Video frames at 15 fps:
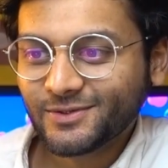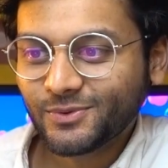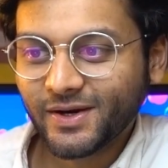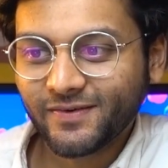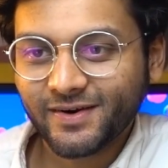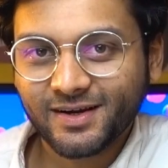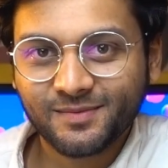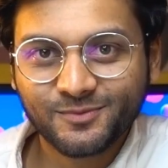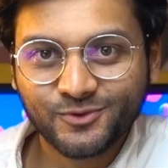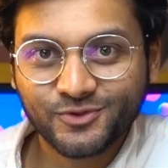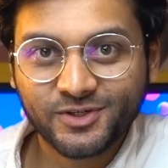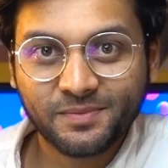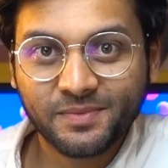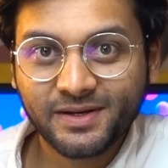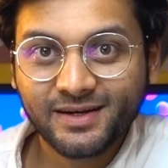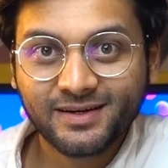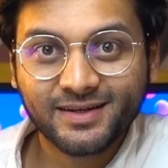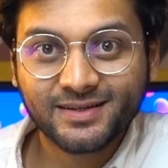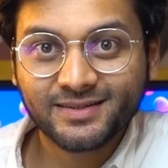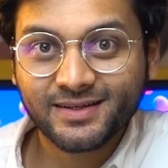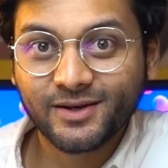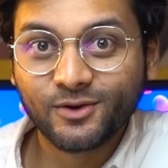whoever comes to Germany
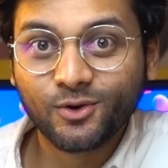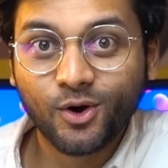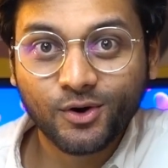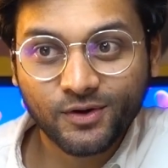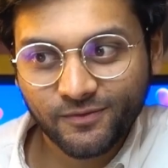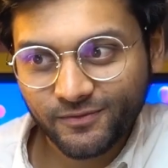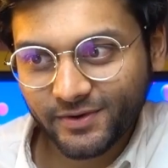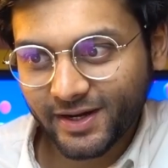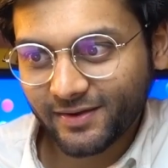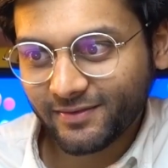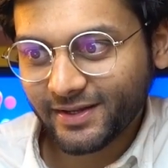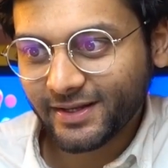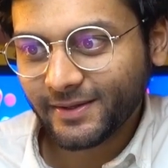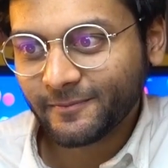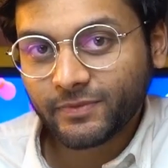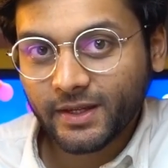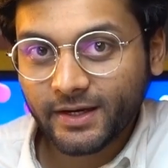does a lot of traveling.